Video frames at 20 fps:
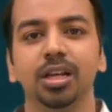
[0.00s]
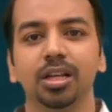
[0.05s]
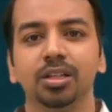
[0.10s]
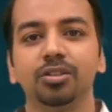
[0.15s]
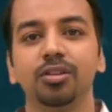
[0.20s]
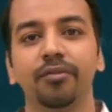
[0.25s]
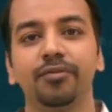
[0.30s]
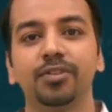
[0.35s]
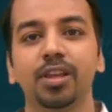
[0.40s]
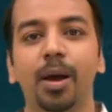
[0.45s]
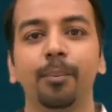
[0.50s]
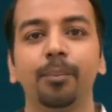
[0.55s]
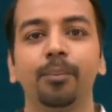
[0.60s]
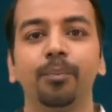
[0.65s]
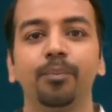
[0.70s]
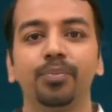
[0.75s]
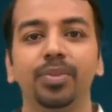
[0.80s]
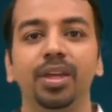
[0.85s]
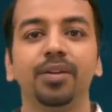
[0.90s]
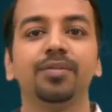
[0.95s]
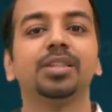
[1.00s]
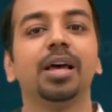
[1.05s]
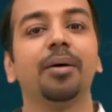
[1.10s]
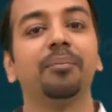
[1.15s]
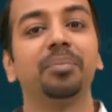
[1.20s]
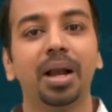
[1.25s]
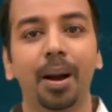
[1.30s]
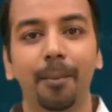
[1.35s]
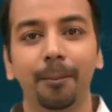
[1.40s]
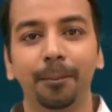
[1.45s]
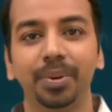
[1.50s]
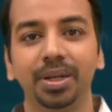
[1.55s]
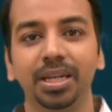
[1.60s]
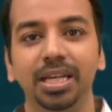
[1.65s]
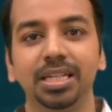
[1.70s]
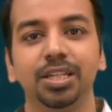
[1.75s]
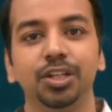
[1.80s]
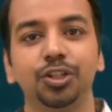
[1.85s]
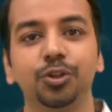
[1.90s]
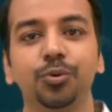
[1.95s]
So if some company
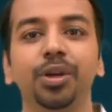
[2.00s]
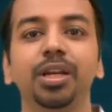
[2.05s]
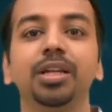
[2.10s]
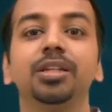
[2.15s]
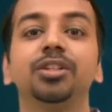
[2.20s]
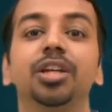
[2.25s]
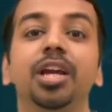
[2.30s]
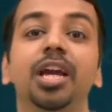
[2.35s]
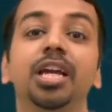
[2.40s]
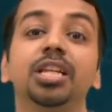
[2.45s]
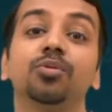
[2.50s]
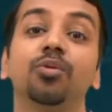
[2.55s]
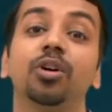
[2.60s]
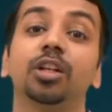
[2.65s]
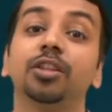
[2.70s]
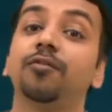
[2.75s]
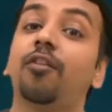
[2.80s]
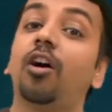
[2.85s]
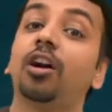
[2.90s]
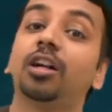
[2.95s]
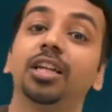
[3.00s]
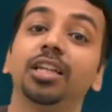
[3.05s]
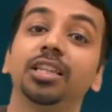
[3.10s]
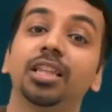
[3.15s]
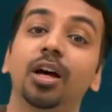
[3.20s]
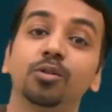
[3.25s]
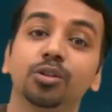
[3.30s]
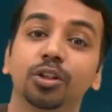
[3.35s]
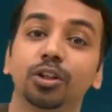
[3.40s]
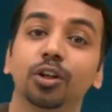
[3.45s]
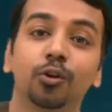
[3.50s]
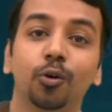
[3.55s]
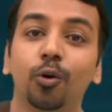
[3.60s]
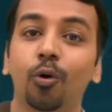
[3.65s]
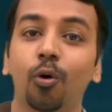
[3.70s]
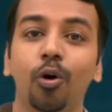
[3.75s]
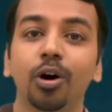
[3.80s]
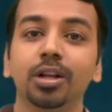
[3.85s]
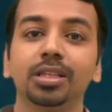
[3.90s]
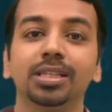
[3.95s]
is issuing shares worth 40,000
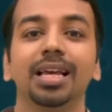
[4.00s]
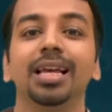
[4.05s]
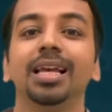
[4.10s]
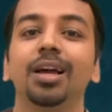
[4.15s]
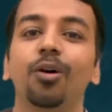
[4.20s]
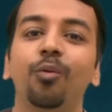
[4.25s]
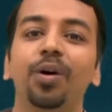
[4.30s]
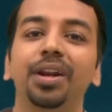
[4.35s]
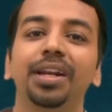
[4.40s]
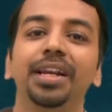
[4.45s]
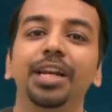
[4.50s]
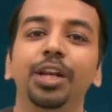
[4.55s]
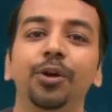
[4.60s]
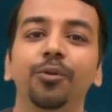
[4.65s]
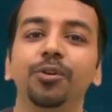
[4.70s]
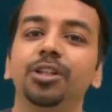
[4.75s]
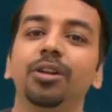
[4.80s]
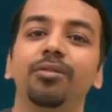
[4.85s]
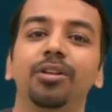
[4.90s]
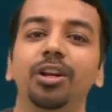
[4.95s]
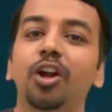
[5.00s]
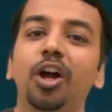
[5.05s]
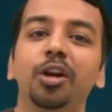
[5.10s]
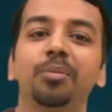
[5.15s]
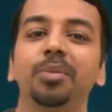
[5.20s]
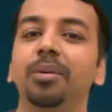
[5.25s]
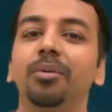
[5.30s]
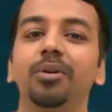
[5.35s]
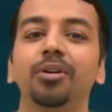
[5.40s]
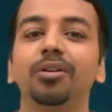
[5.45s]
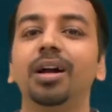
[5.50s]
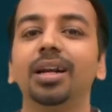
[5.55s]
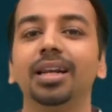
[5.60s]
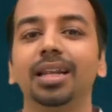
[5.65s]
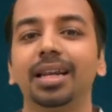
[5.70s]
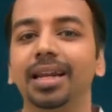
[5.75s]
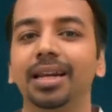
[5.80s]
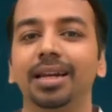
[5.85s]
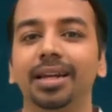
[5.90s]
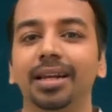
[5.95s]
crores, one individual will not be able to
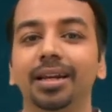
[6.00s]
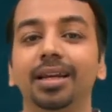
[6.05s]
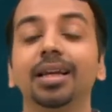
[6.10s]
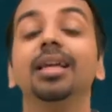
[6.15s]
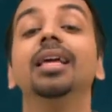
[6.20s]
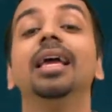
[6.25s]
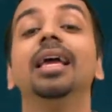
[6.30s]
underwrite it.